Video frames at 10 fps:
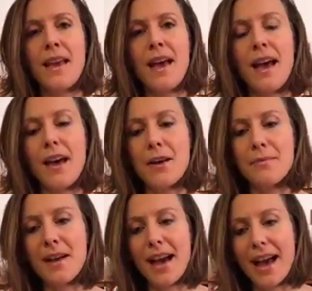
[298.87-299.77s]

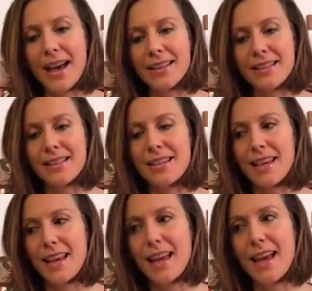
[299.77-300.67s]
And
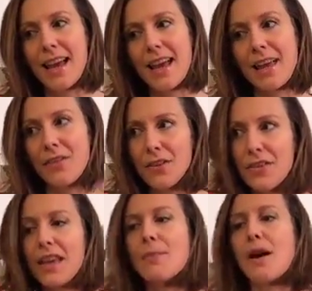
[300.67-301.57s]
if you
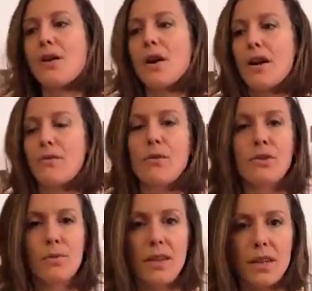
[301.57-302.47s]
think about kind of
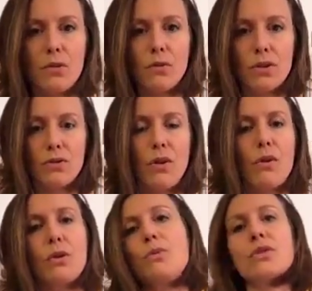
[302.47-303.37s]
what's within your
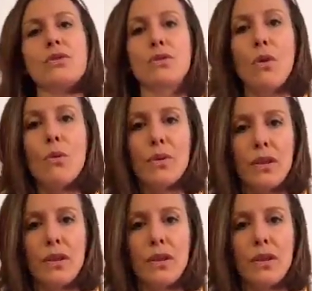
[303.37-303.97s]
control and what's not within